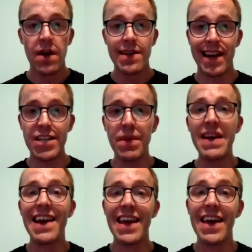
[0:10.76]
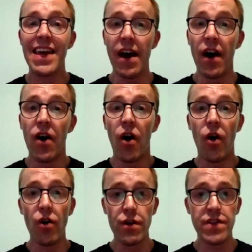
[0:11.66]
Now, let's be clear here.
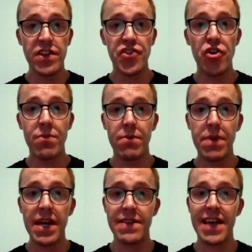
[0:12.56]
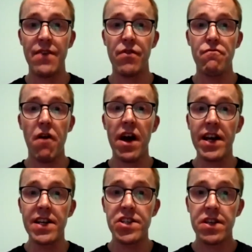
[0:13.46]
All of us as human beings have a
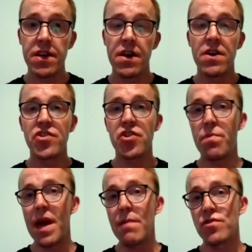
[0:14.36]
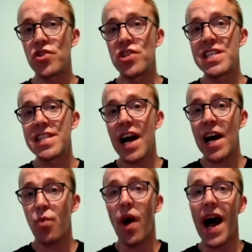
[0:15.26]
right to be able to decide
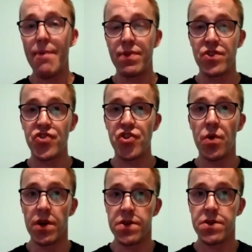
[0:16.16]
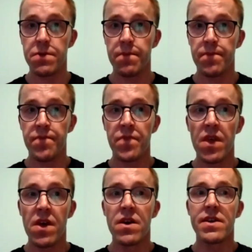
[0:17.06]
what happens to us.
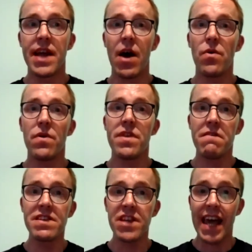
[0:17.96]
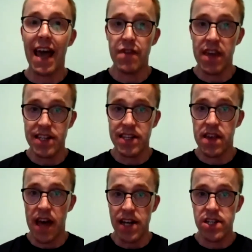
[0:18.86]
Now, there is a caveat to
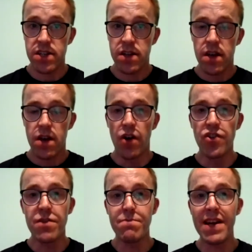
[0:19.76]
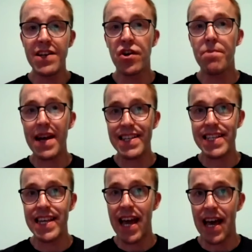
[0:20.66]
that. Under the Mental
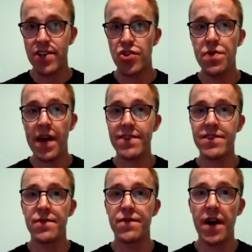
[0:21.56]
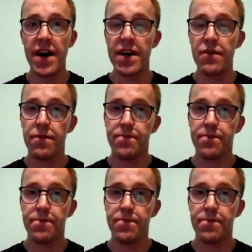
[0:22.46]
Capacity Act 2005,